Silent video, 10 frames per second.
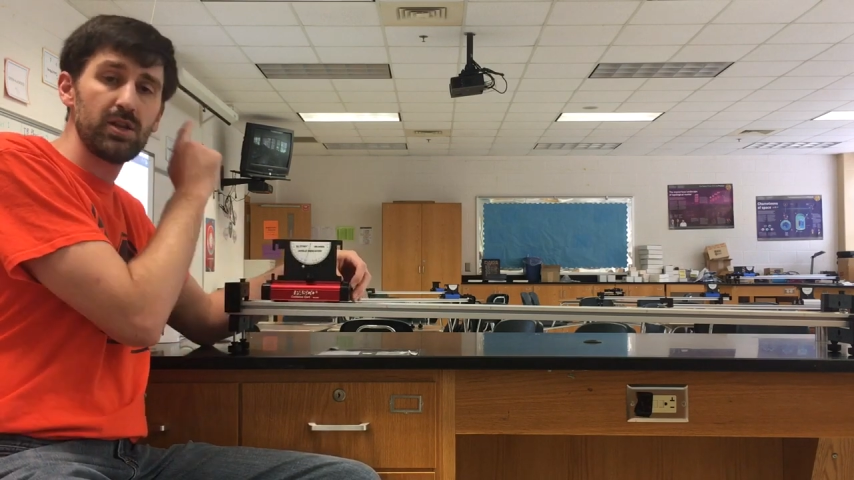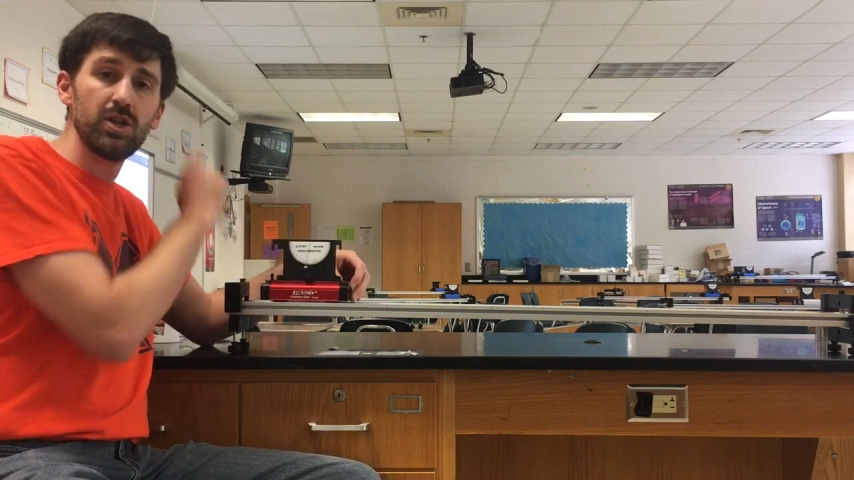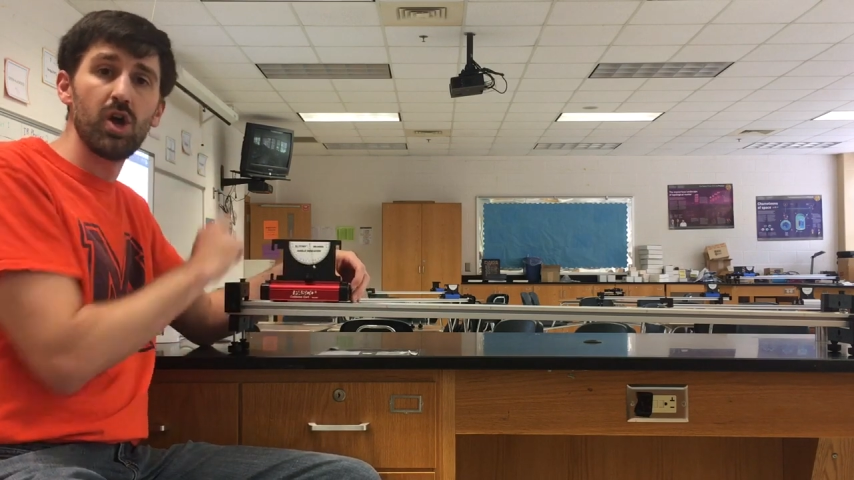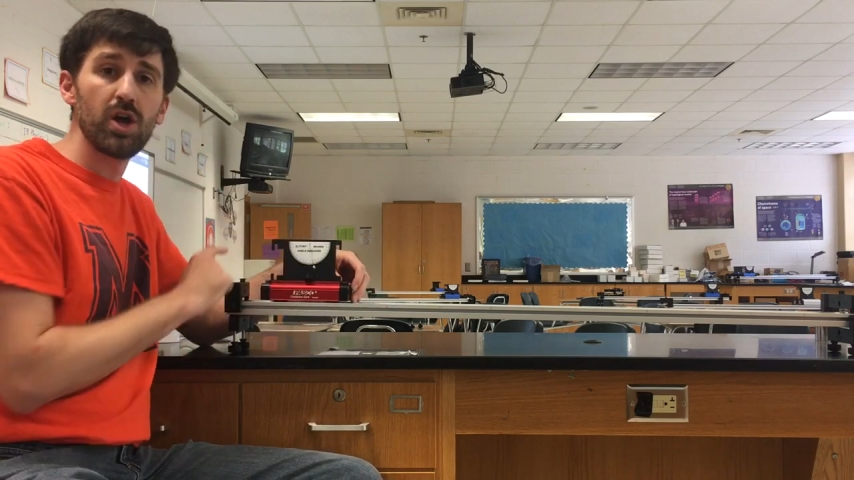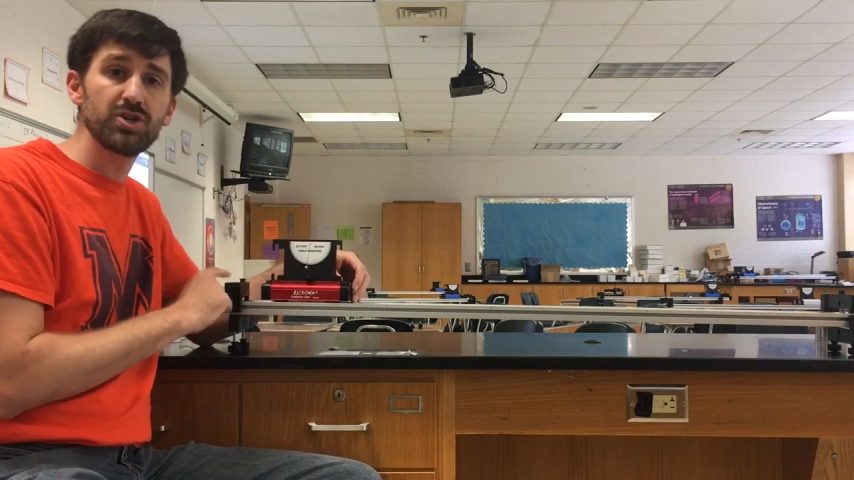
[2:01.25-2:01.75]

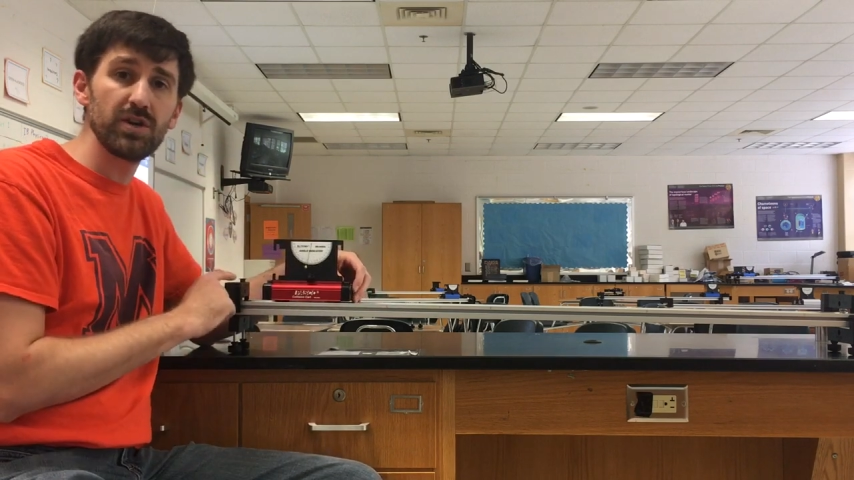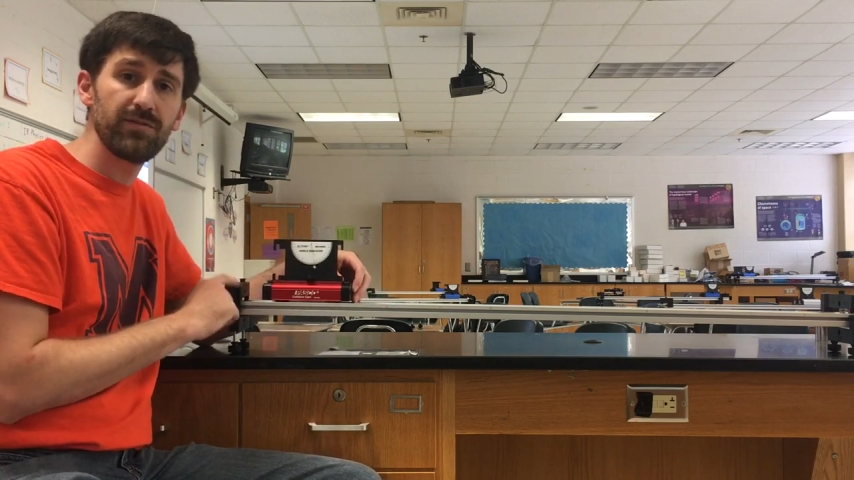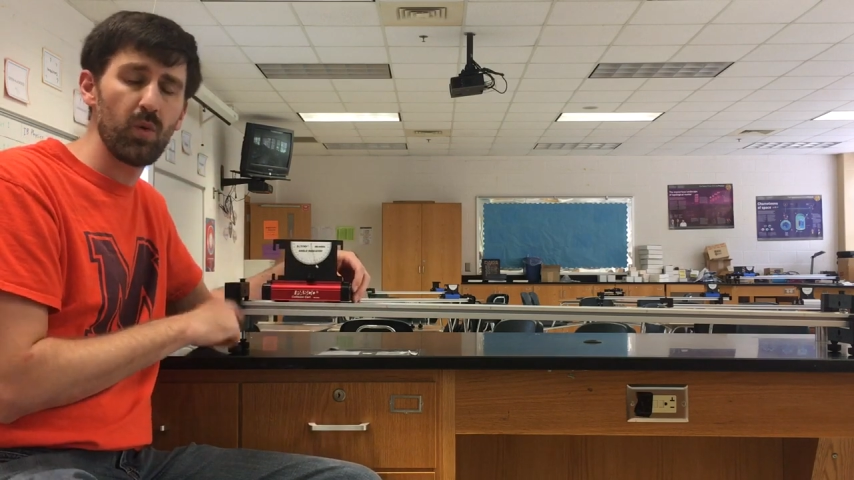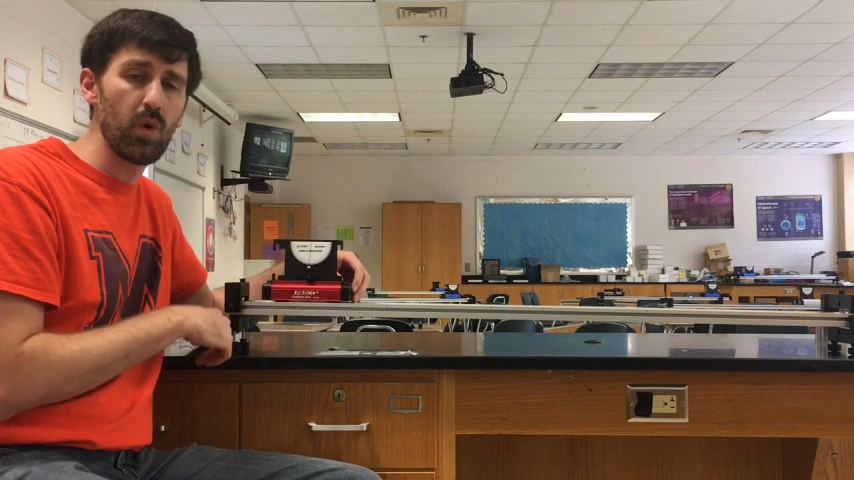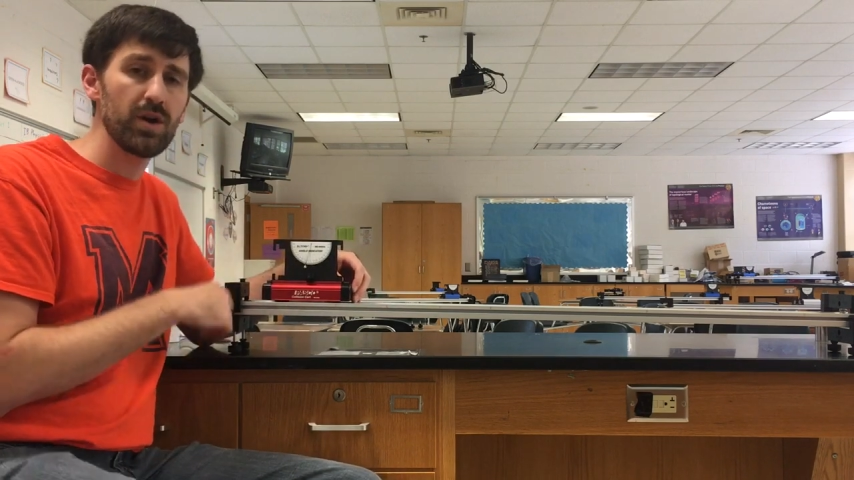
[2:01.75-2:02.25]
launch it
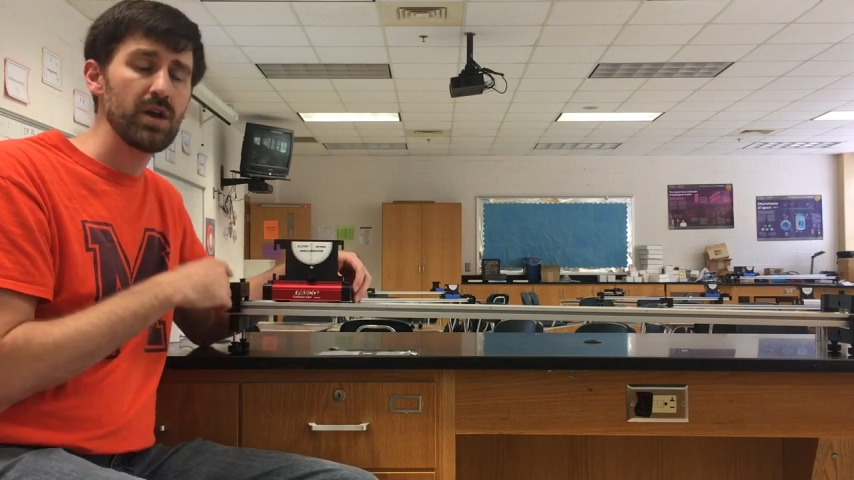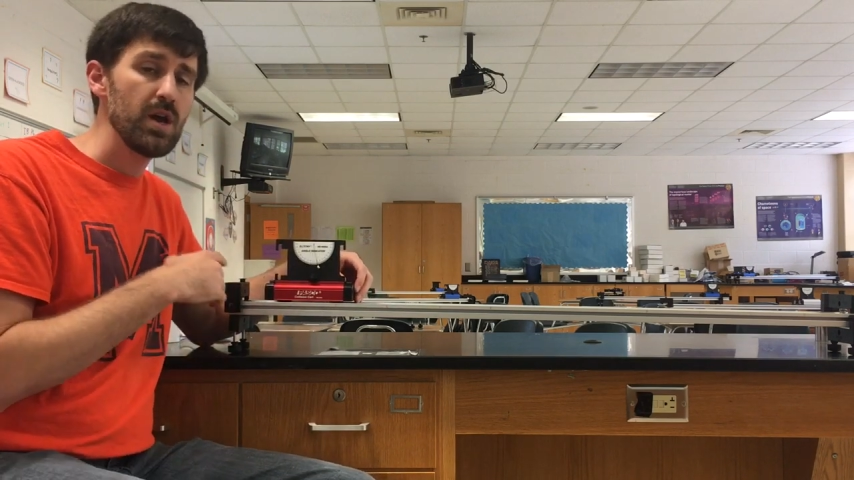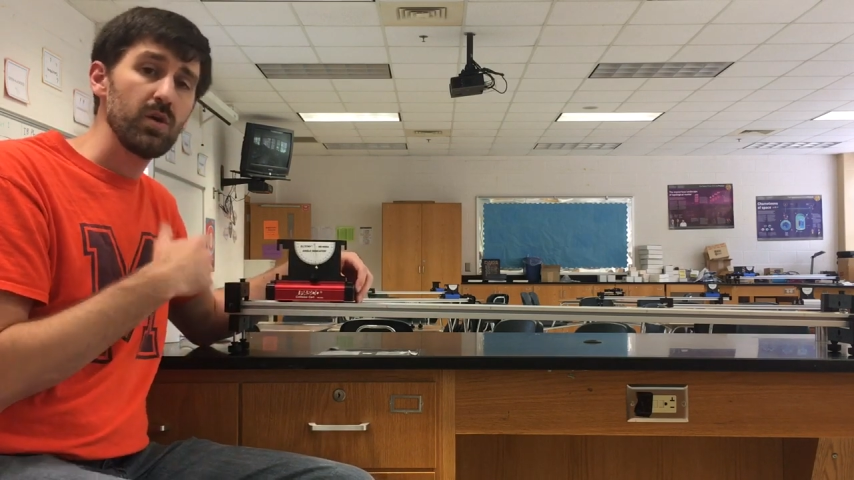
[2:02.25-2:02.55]
forward.